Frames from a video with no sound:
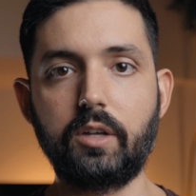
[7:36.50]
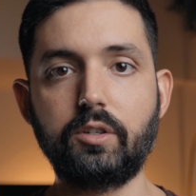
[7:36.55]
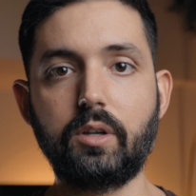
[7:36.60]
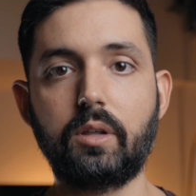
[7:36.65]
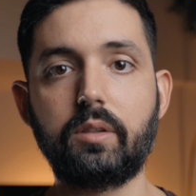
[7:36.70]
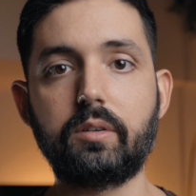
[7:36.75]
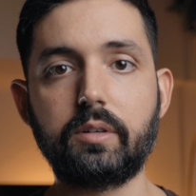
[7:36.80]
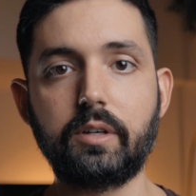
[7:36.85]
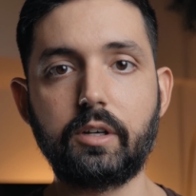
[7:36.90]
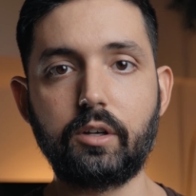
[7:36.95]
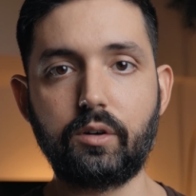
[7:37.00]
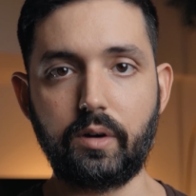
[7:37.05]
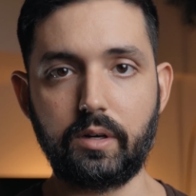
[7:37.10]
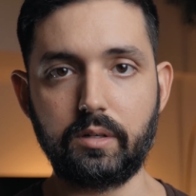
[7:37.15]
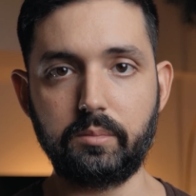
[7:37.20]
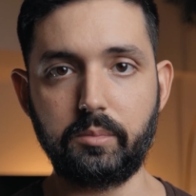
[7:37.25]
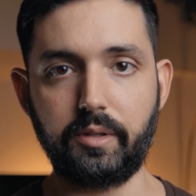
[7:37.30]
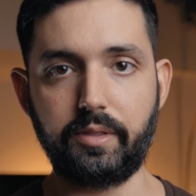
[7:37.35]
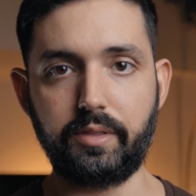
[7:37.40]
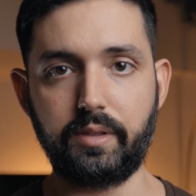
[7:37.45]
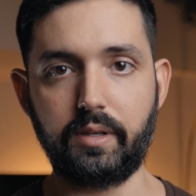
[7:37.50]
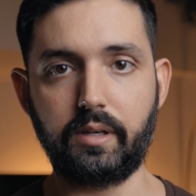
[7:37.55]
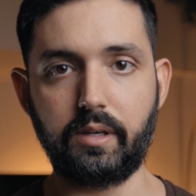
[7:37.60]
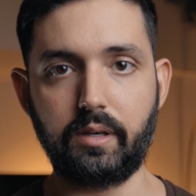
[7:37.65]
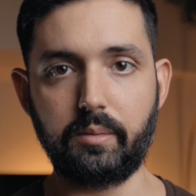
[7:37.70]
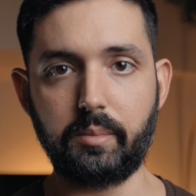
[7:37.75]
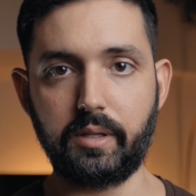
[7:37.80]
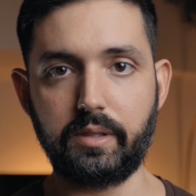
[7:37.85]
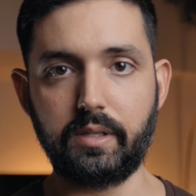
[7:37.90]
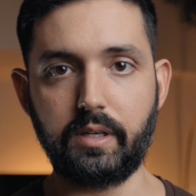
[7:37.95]
Another incredible thing
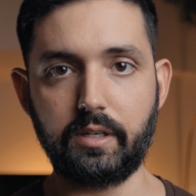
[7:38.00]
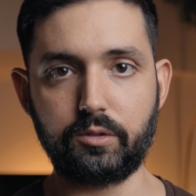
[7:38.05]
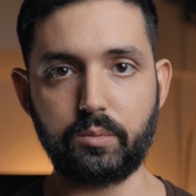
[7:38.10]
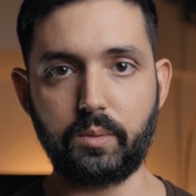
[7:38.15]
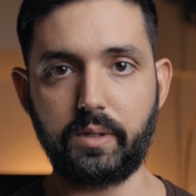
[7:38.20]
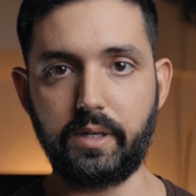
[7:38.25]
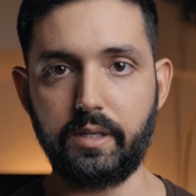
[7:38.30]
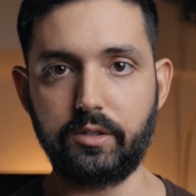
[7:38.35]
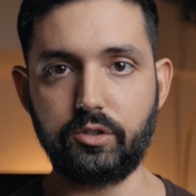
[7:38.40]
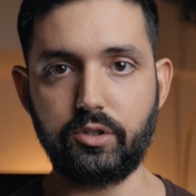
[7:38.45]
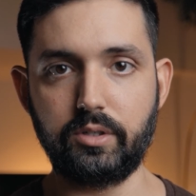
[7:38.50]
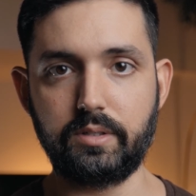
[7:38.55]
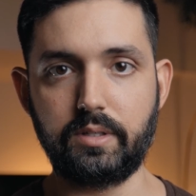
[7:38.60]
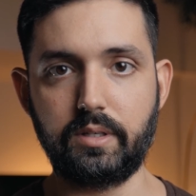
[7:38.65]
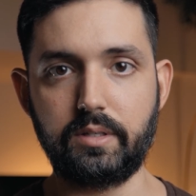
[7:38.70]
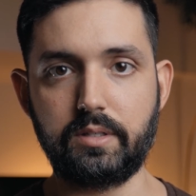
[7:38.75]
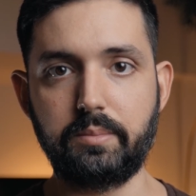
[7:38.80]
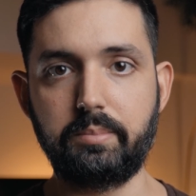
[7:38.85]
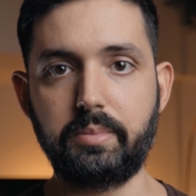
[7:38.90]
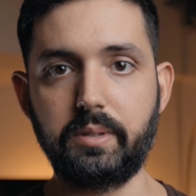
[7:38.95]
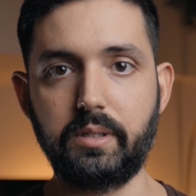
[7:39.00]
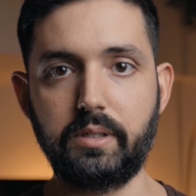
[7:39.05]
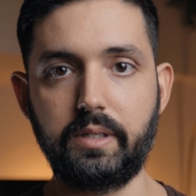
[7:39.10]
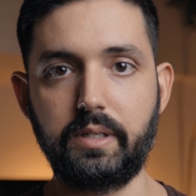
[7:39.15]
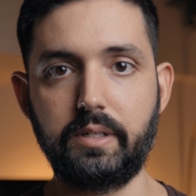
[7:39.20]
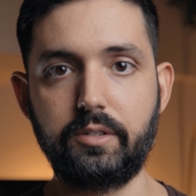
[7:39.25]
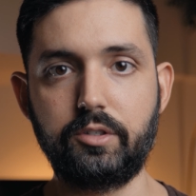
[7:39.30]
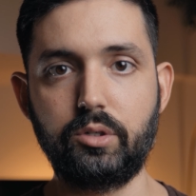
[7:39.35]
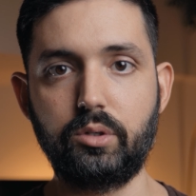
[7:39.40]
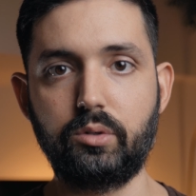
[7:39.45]
about the S1H is its
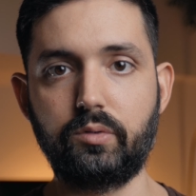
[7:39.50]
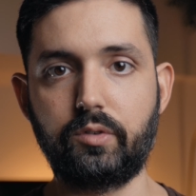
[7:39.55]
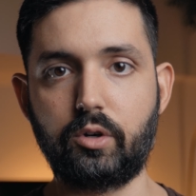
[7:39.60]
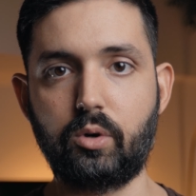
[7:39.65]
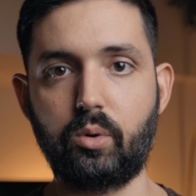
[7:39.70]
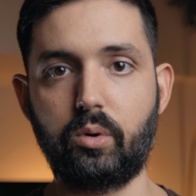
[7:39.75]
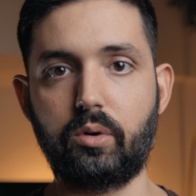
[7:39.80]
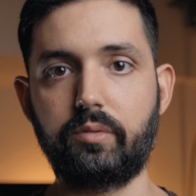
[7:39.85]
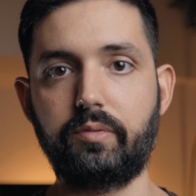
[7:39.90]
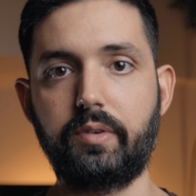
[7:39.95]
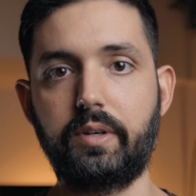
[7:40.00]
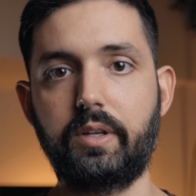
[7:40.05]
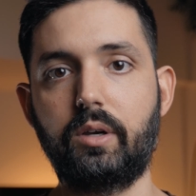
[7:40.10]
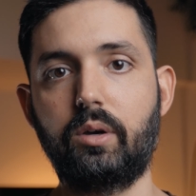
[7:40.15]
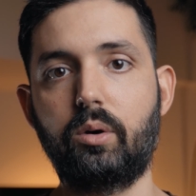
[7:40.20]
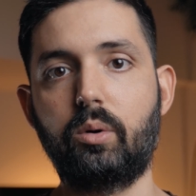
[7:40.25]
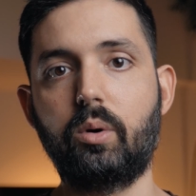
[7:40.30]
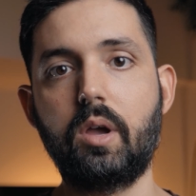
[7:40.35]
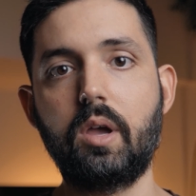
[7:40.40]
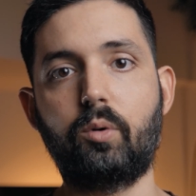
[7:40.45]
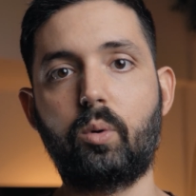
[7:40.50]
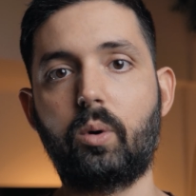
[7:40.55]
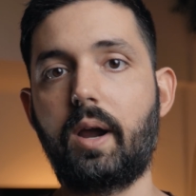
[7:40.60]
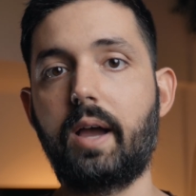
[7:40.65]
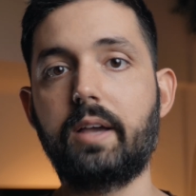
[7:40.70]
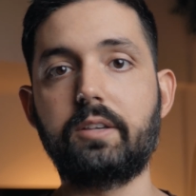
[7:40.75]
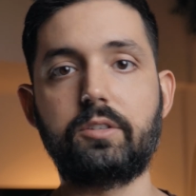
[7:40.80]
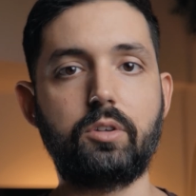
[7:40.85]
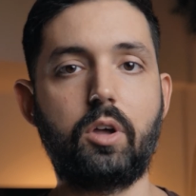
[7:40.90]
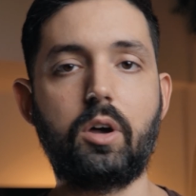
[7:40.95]
ability to record video for
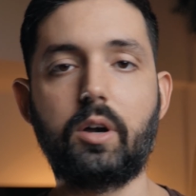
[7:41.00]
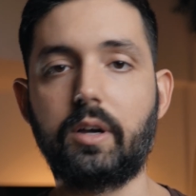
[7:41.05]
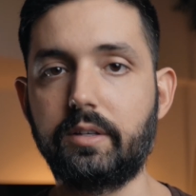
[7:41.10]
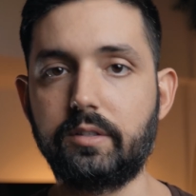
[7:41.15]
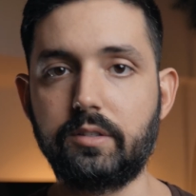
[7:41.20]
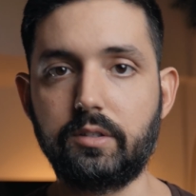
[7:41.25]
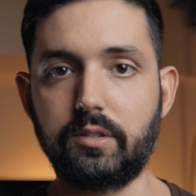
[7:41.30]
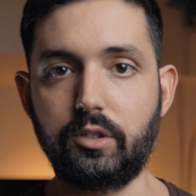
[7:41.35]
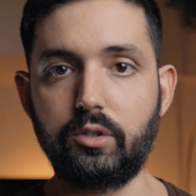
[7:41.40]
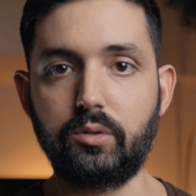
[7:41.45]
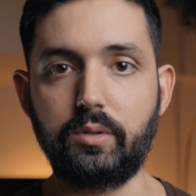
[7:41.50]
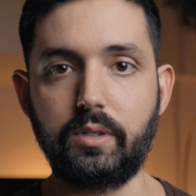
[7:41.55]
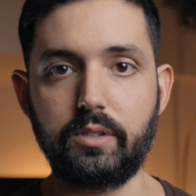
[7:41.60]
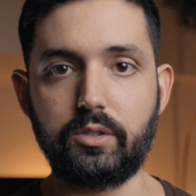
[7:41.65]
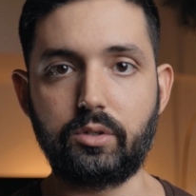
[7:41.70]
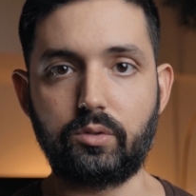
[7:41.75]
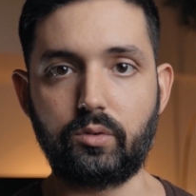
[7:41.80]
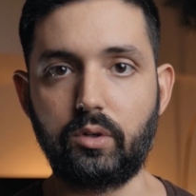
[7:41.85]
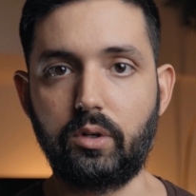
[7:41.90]
as long as you need to